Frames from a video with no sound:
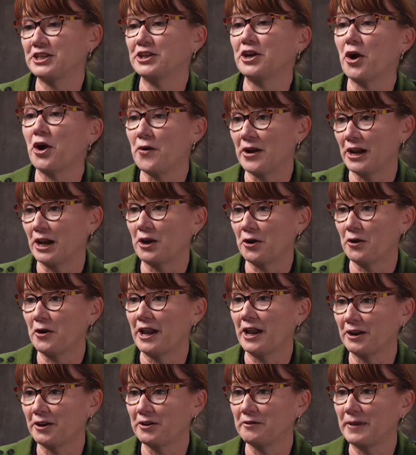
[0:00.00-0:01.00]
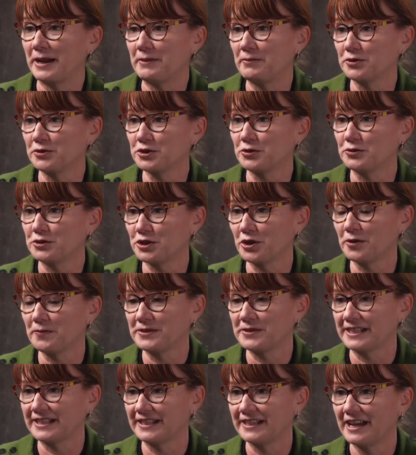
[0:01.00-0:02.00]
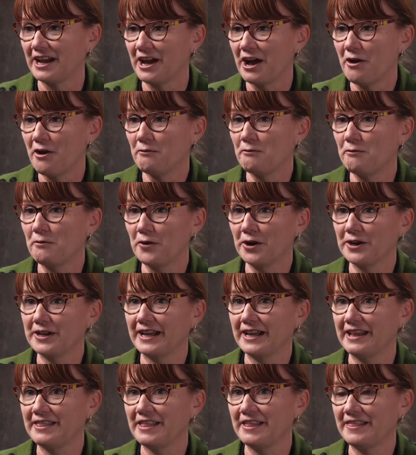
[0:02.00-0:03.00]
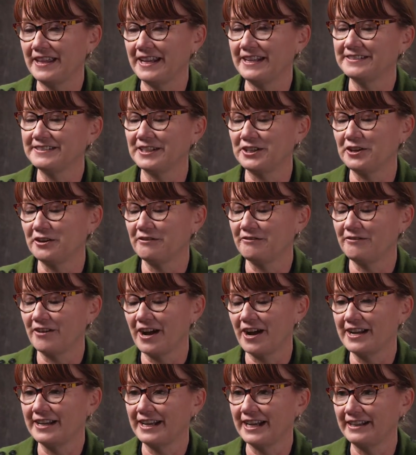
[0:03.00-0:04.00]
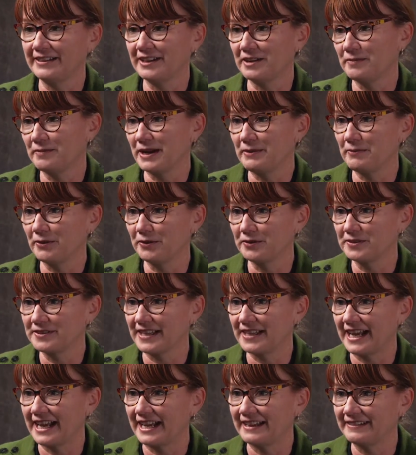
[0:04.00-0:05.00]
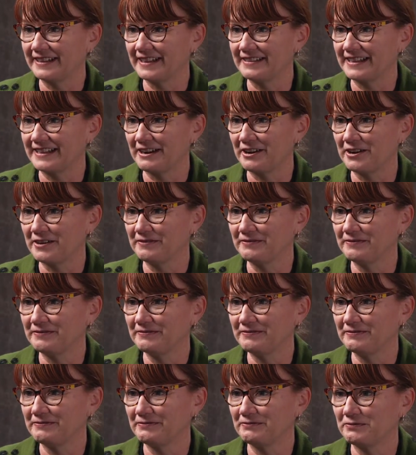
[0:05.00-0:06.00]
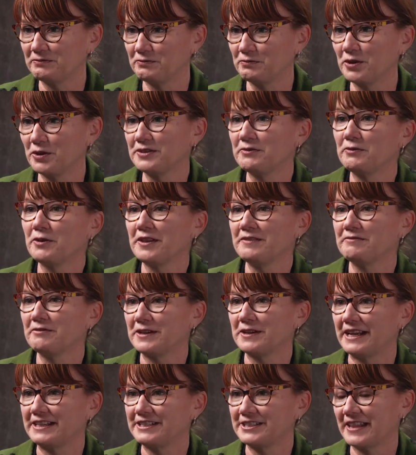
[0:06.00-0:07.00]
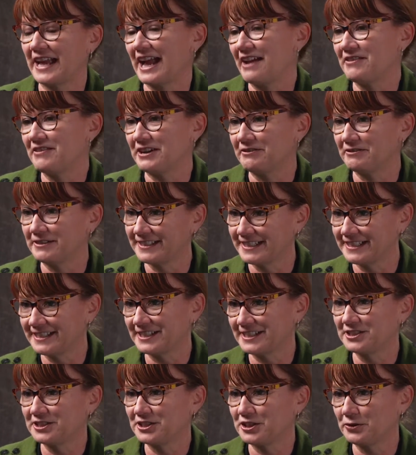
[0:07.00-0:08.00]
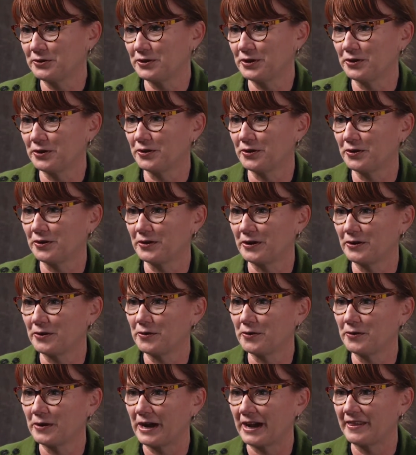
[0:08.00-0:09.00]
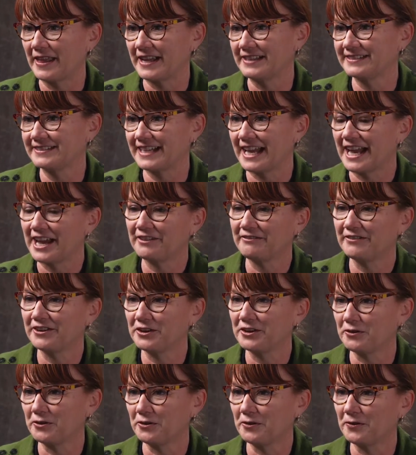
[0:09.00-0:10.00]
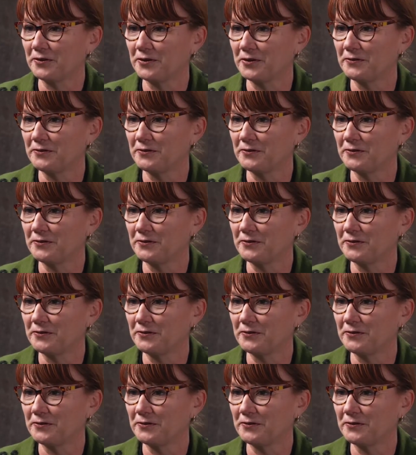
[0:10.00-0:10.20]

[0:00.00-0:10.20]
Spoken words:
go and a lot of people to adopt it. What are the things that you're finding that people are saying that they're What do they have any resistance to it, or are they scared of it, or